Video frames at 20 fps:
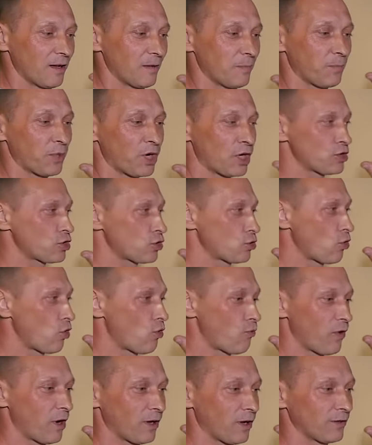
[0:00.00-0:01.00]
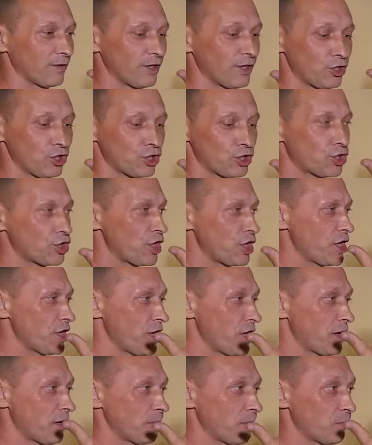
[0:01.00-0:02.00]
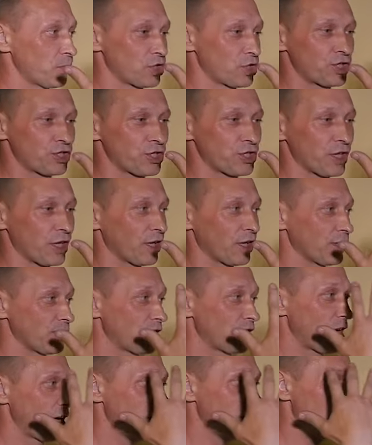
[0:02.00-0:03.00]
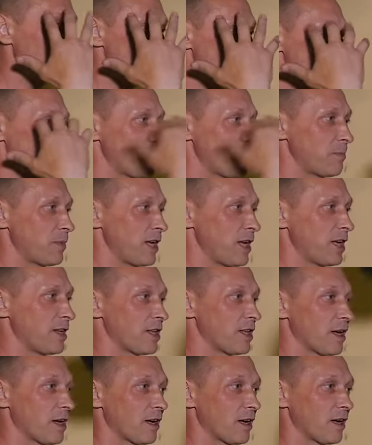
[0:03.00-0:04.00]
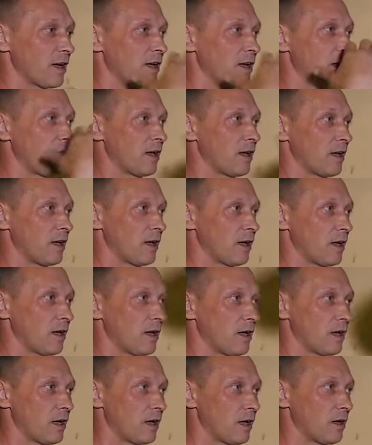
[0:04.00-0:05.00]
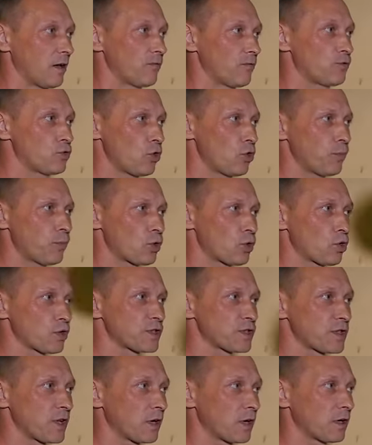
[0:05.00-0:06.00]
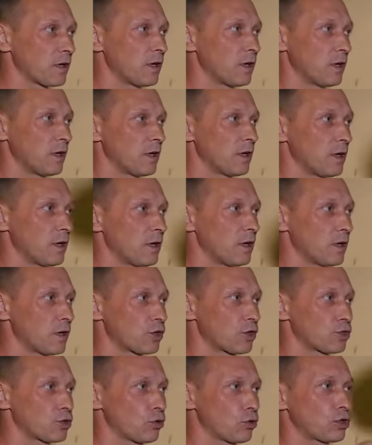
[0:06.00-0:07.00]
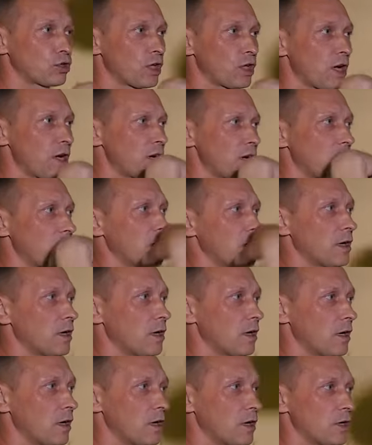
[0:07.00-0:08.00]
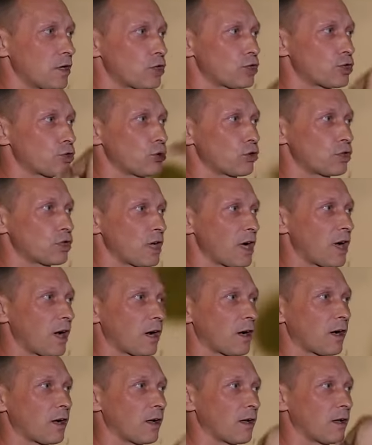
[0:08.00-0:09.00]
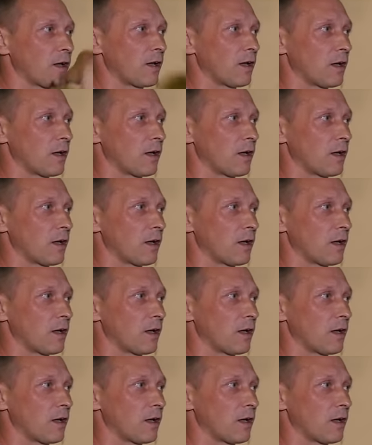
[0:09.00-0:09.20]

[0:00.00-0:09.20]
I'm talking from simple muscle tension to relaxation. Everything is simple, both in this way and this way